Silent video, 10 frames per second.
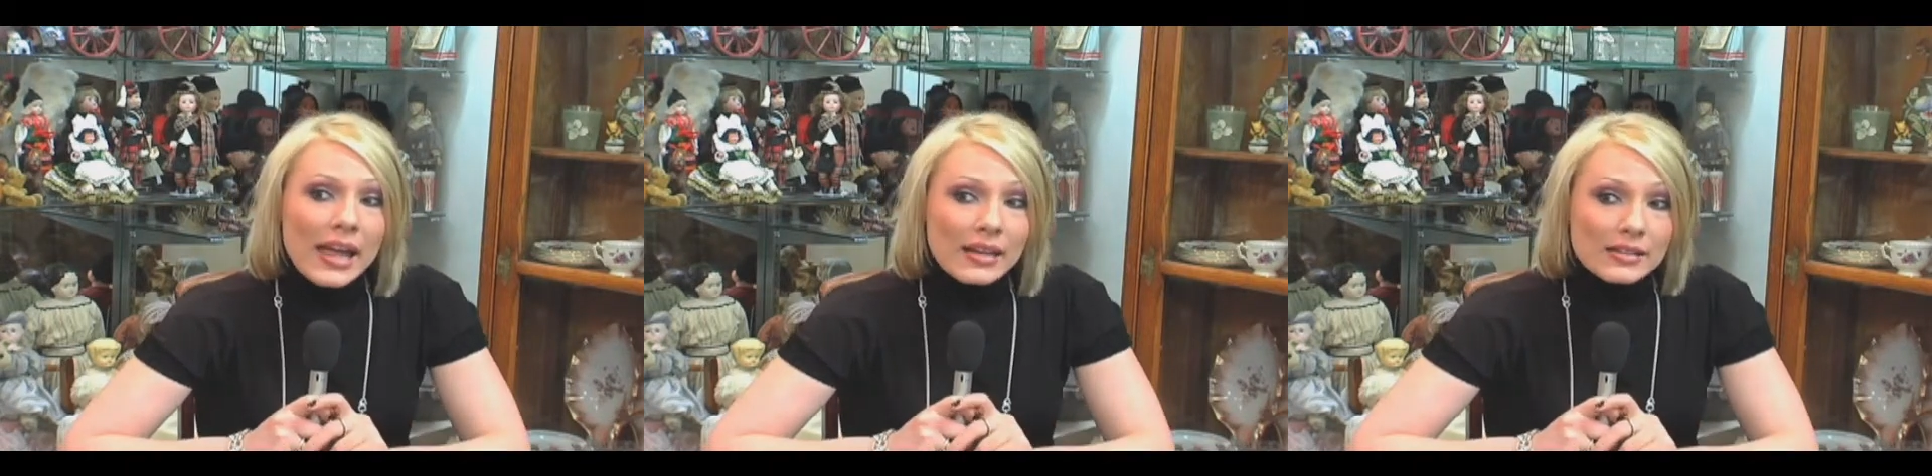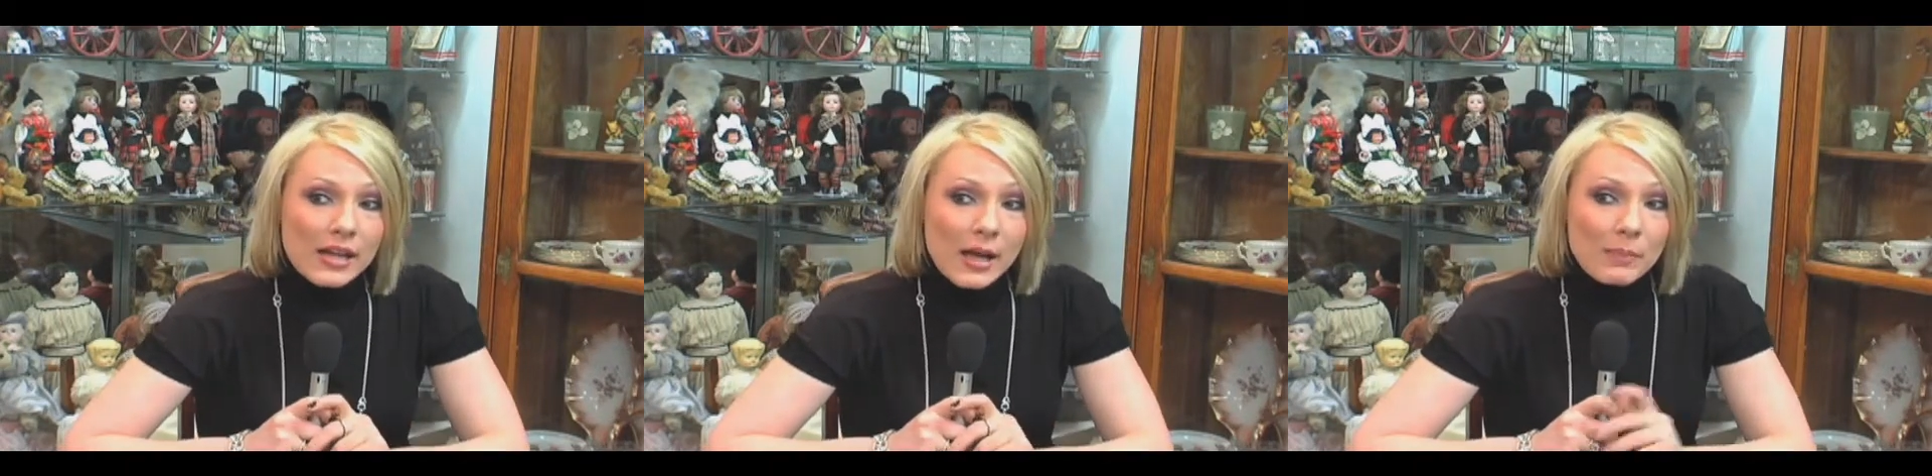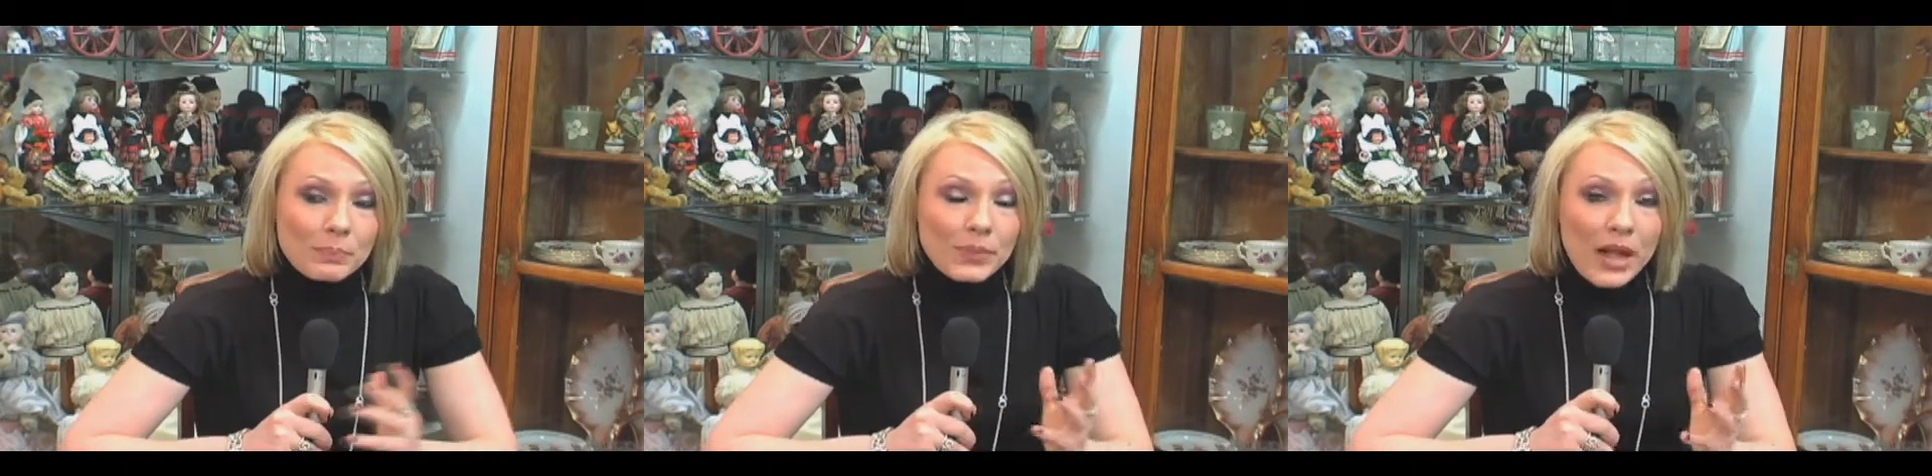And
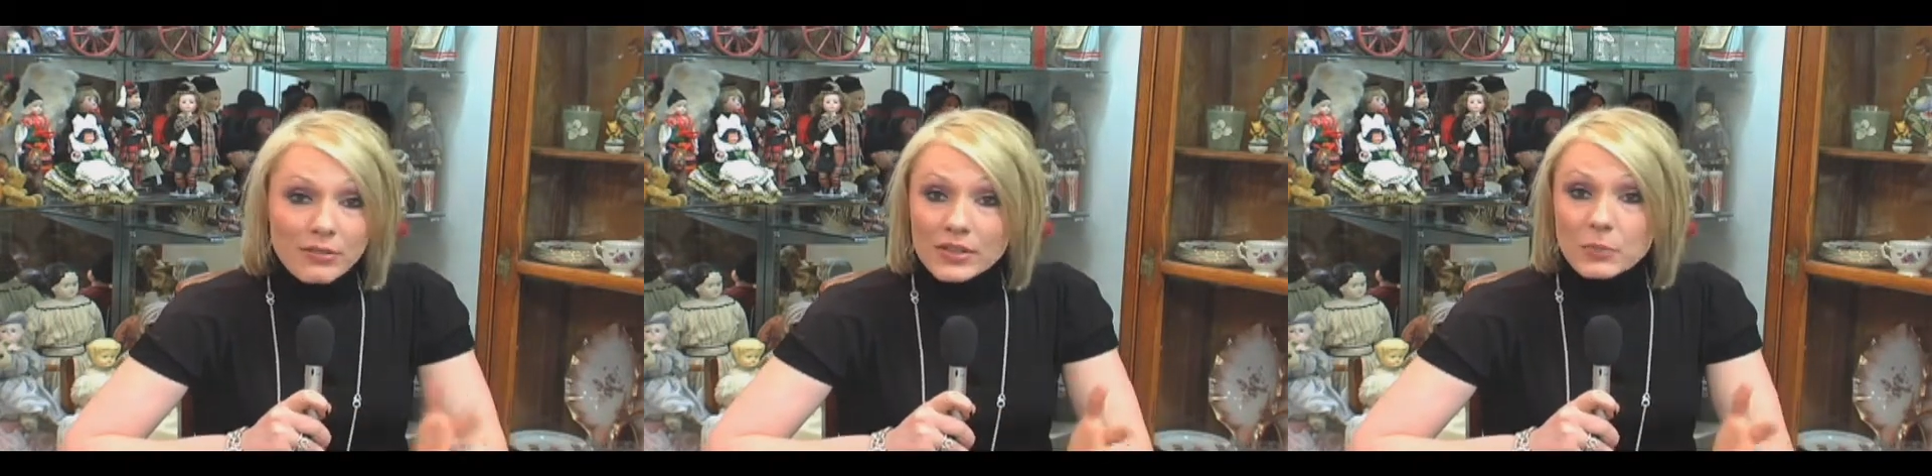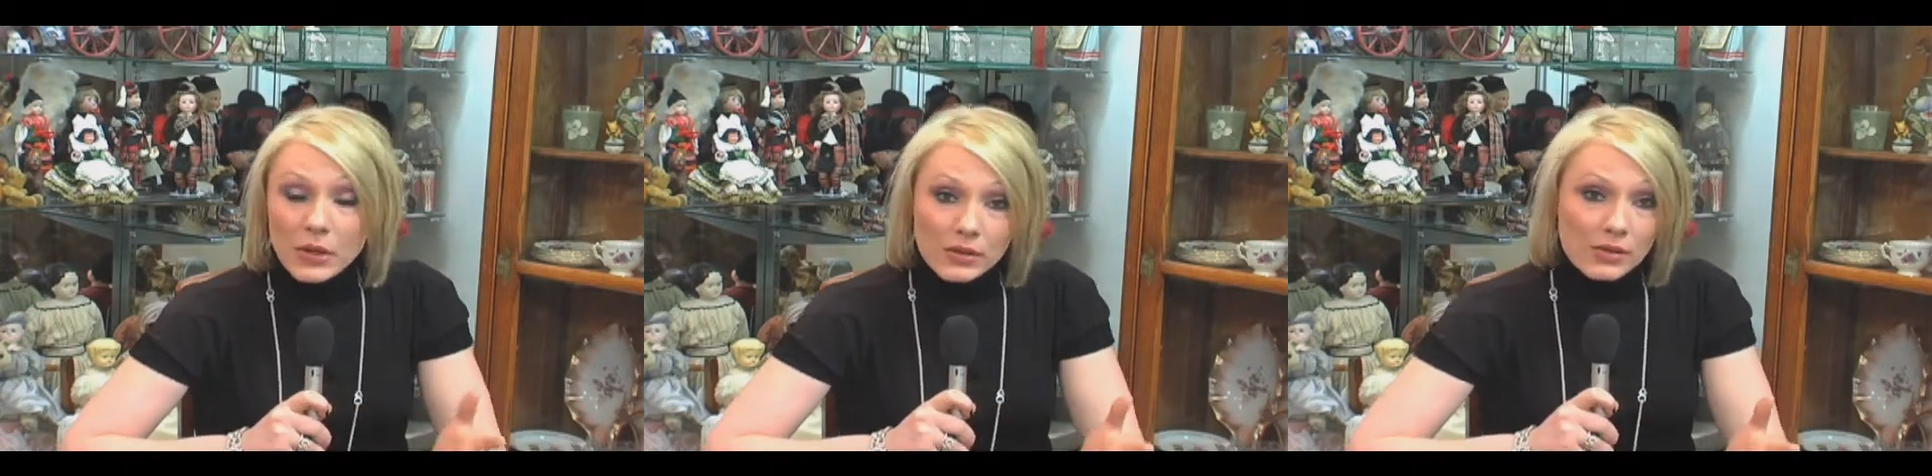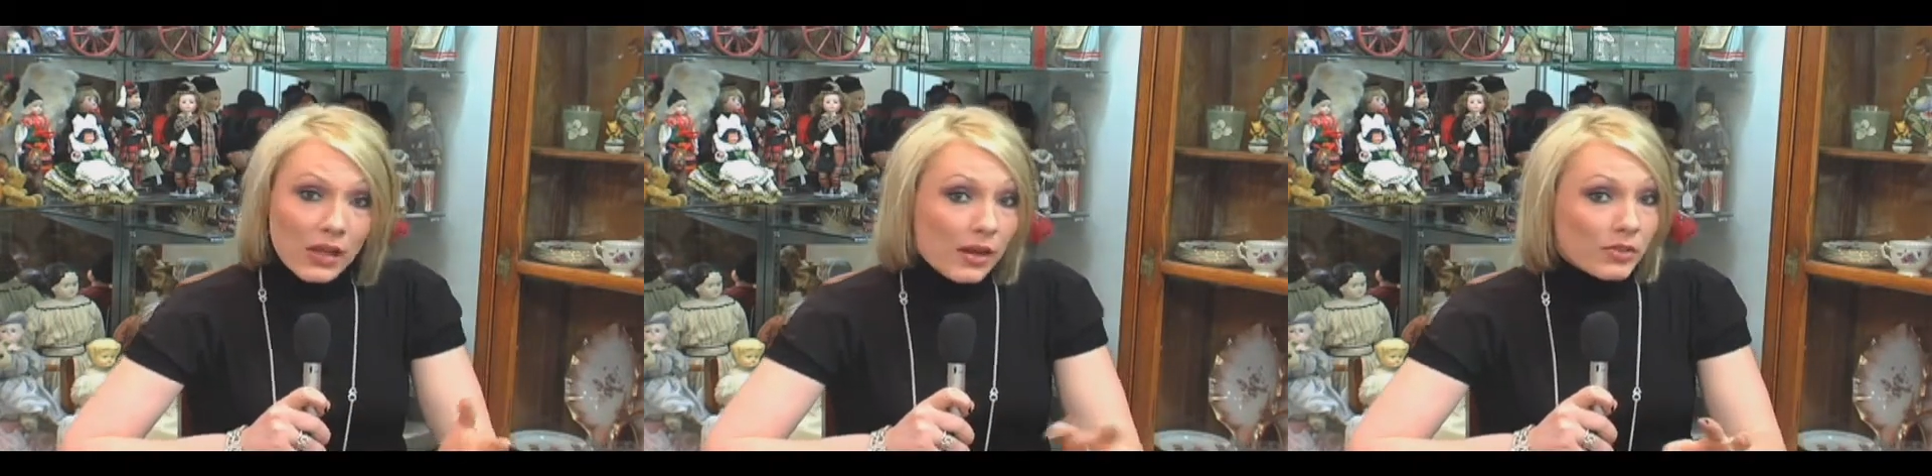I've
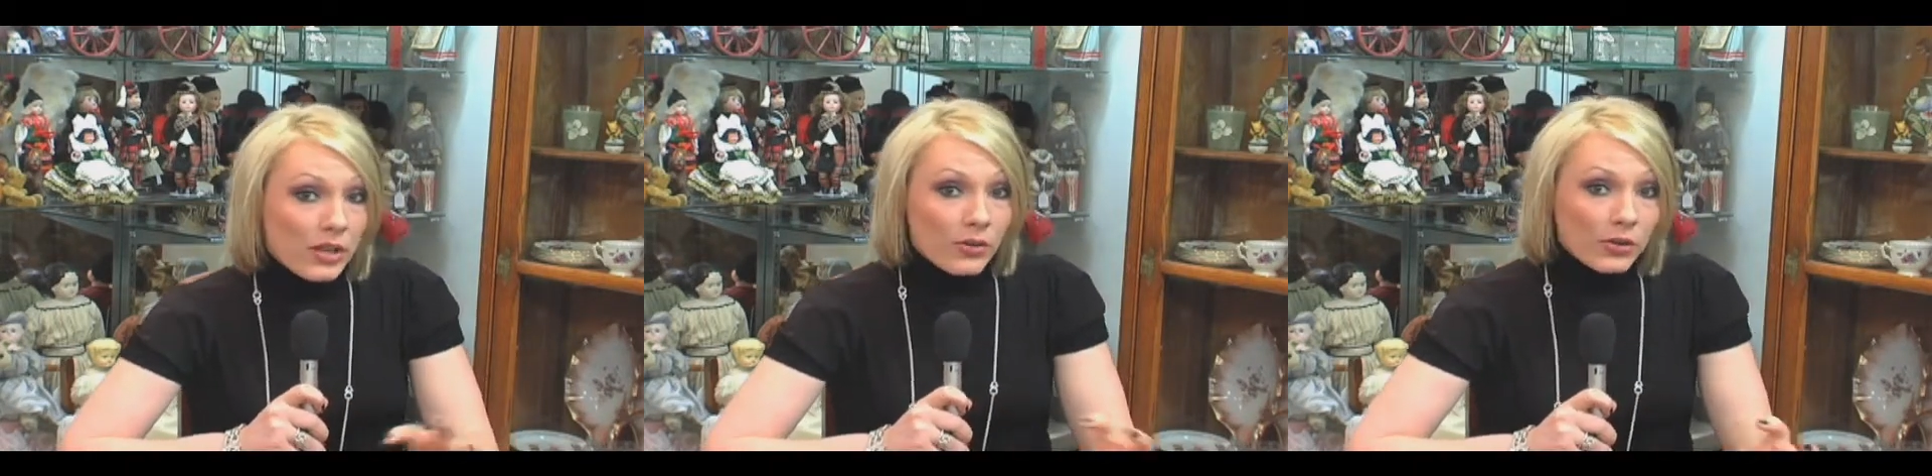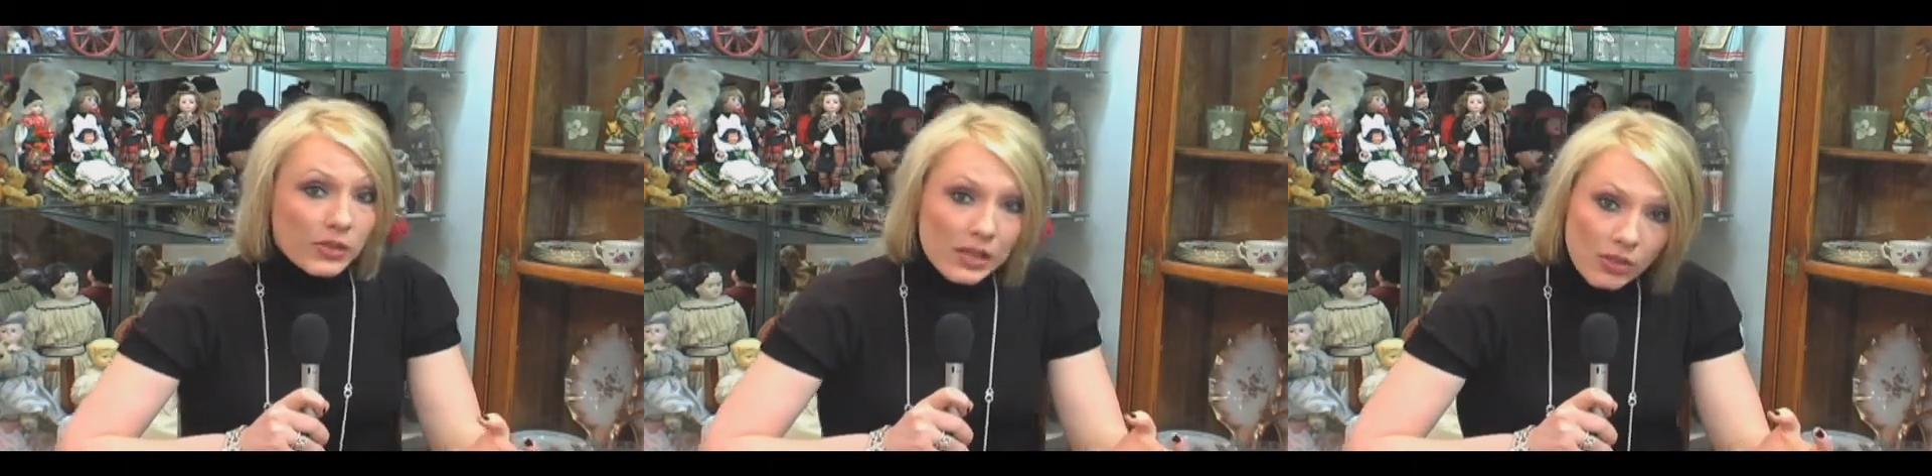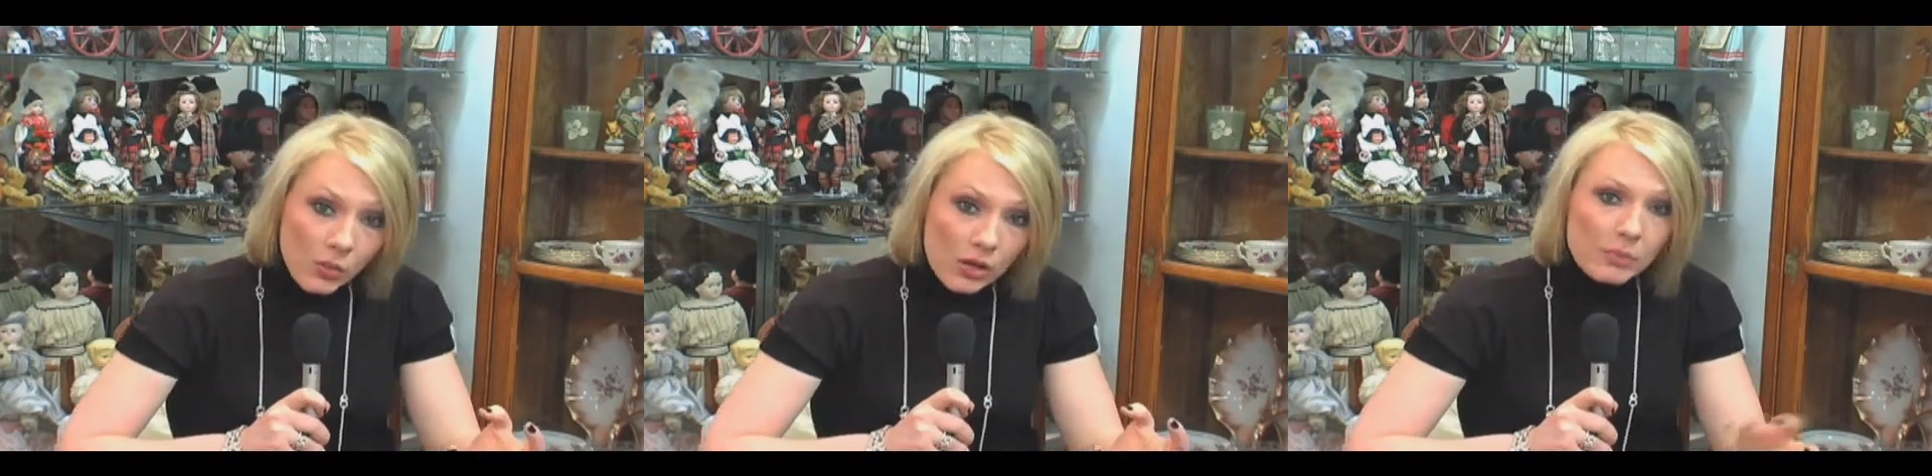experienced a lot of diversity in
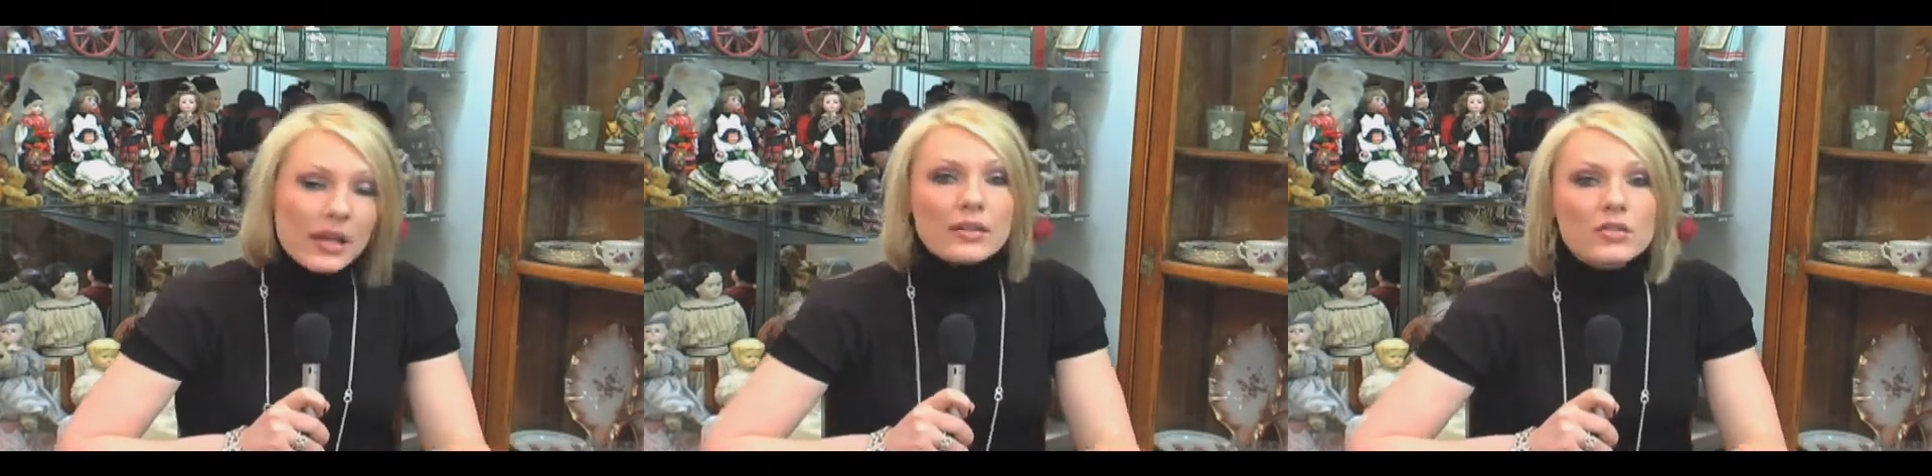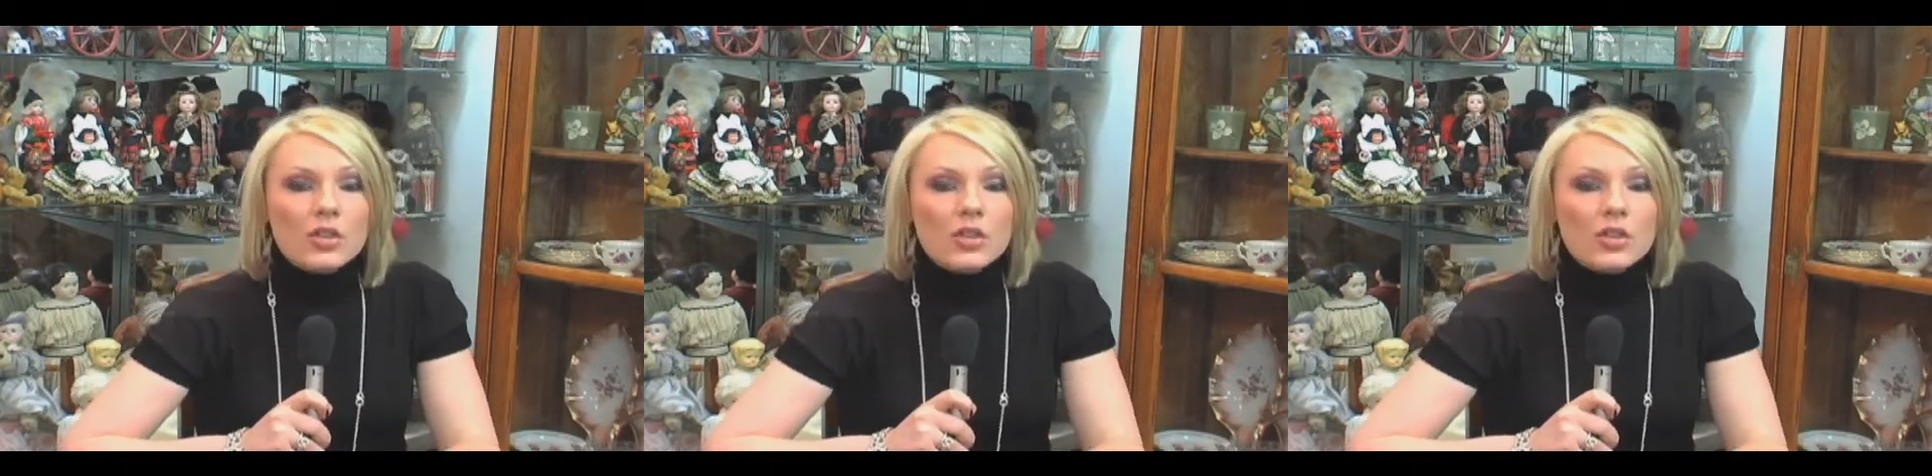the workplace,